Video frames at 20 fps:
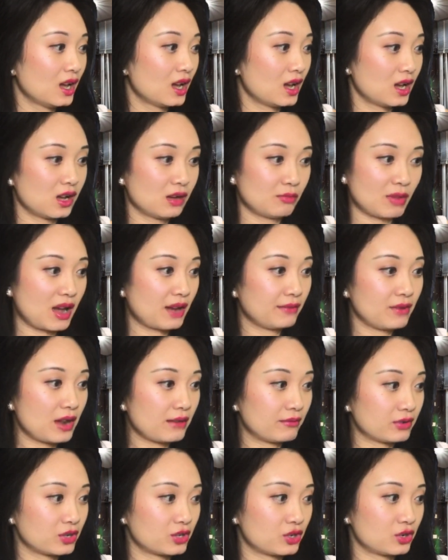Um, I've
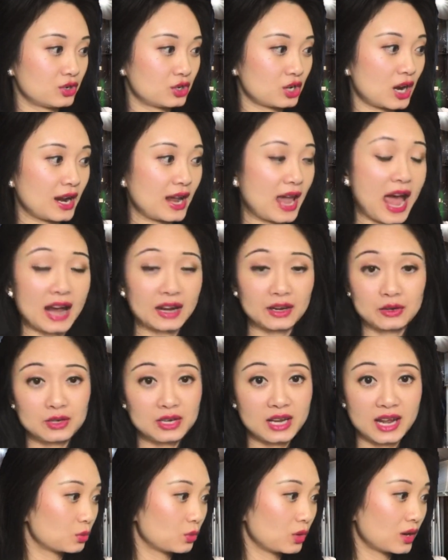never tried
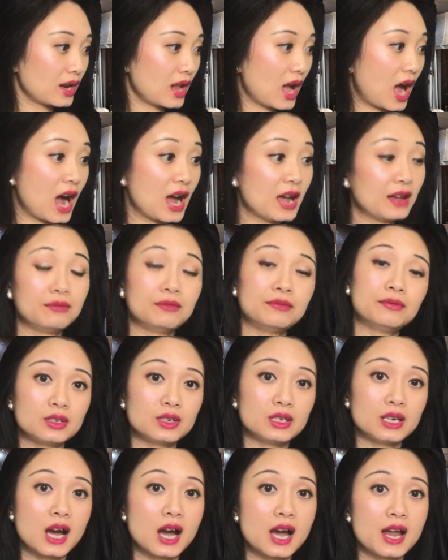Accutane. What I've
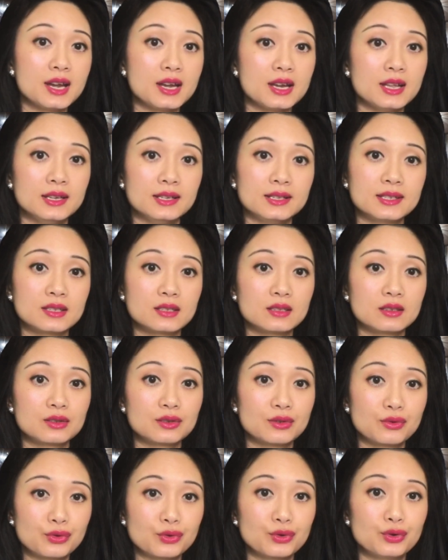done is
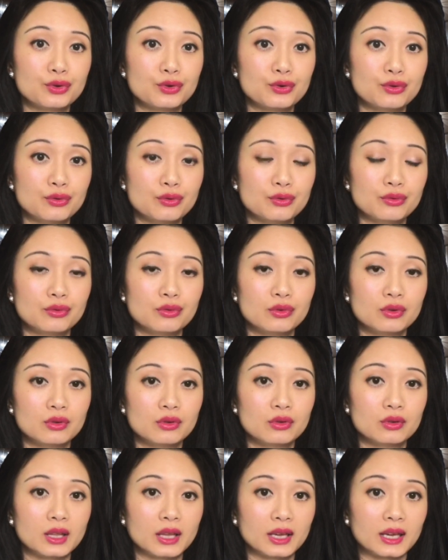through,
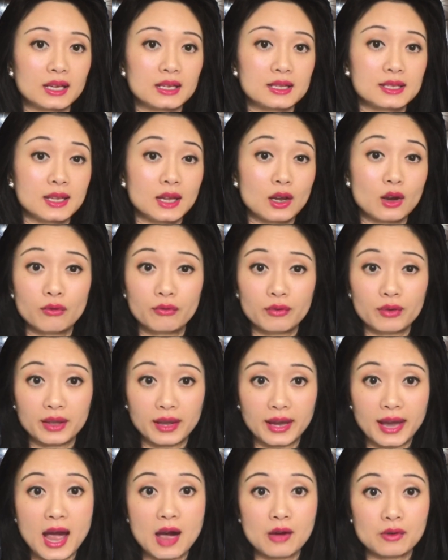like I say,
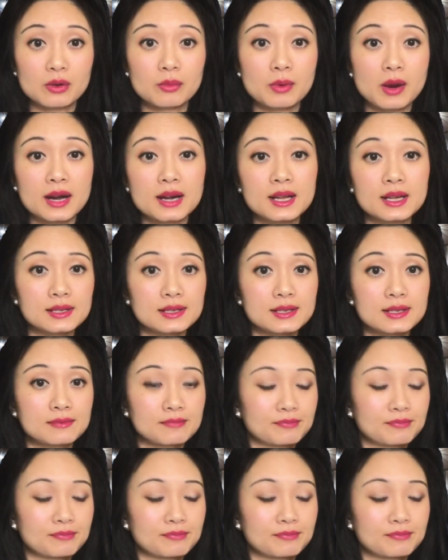over-the-counter products.